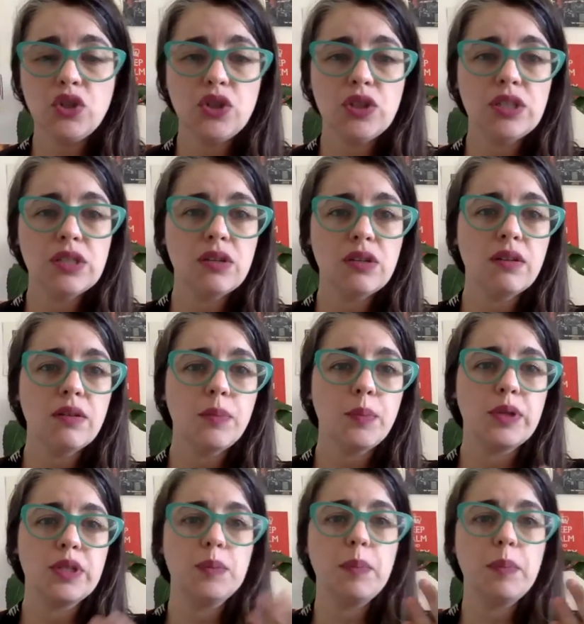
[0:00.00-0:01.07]
pictures,
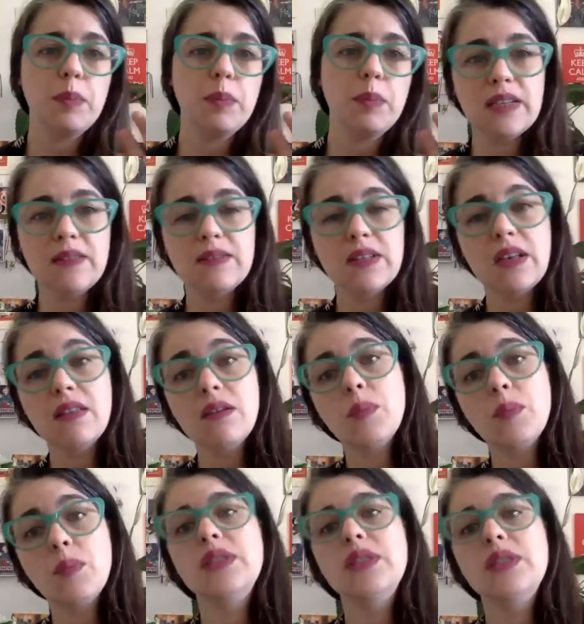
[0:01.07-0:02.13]
other perspectives,
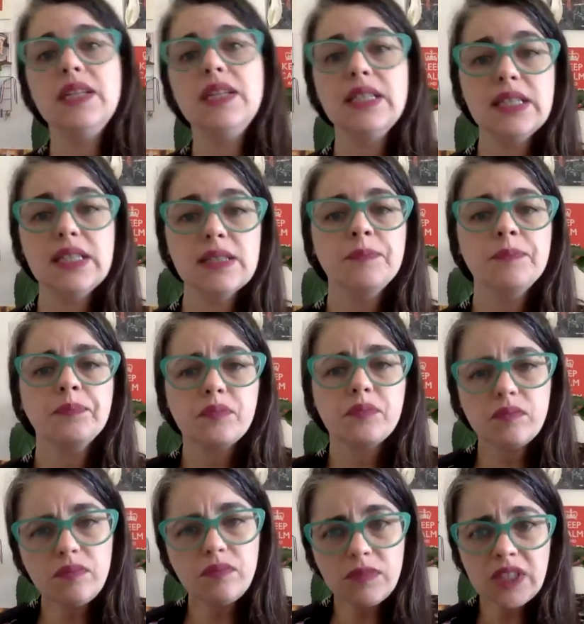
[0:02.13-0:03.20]
other possibilities,
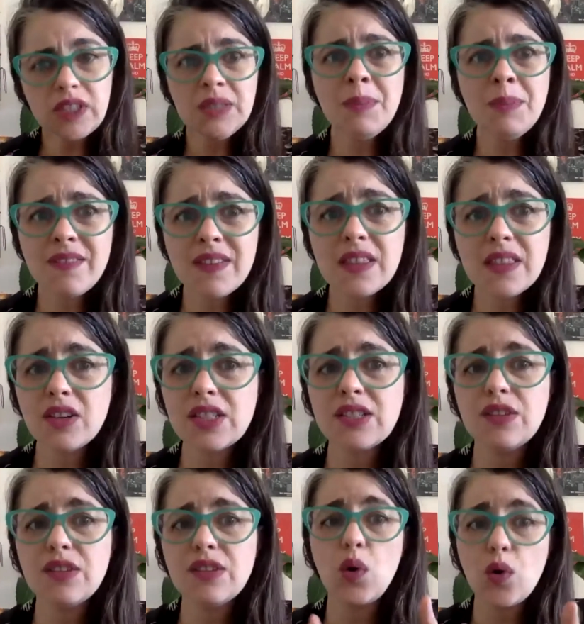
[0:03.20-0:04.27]
maybe there's a
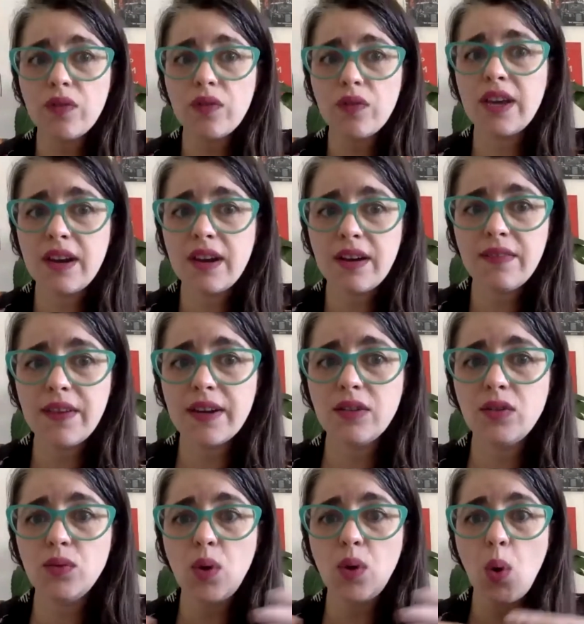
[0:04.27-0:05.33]
door there that
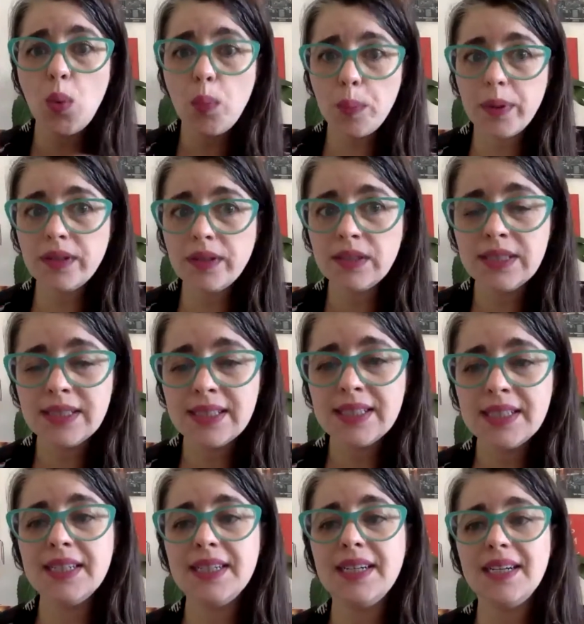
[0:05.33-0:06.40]
could open.
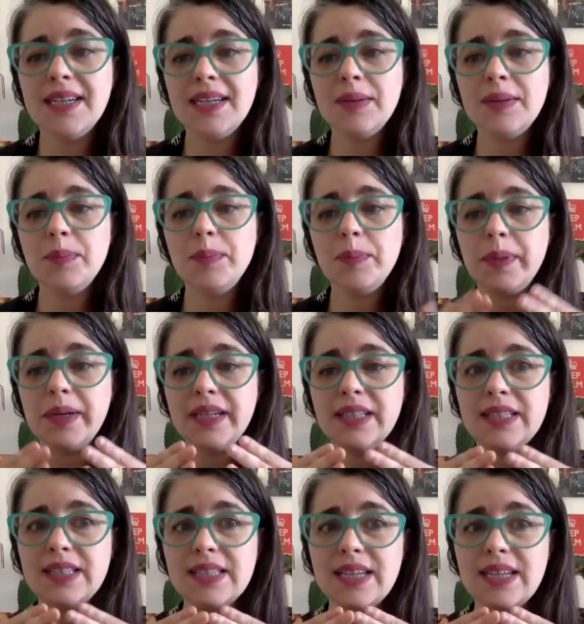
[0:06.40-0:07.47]
But
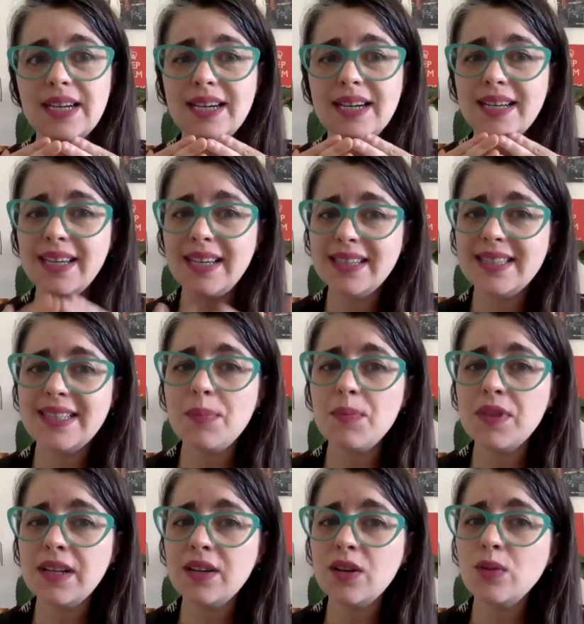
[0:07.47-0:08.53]
it's something
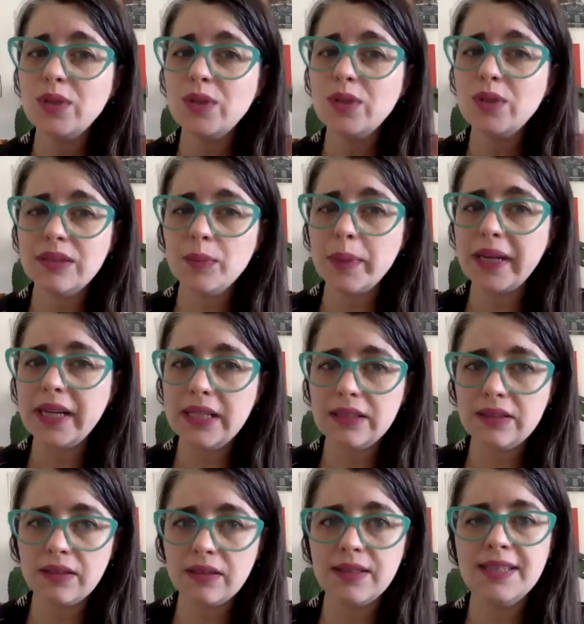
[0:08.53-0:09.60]
that goes little by
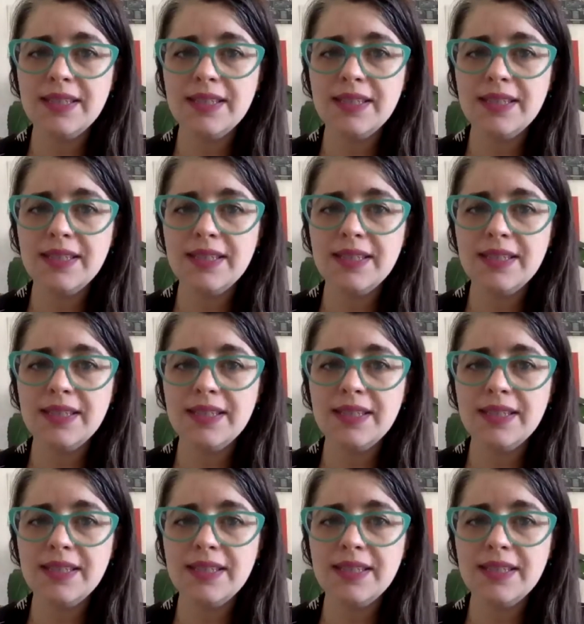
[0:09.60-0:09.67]
little.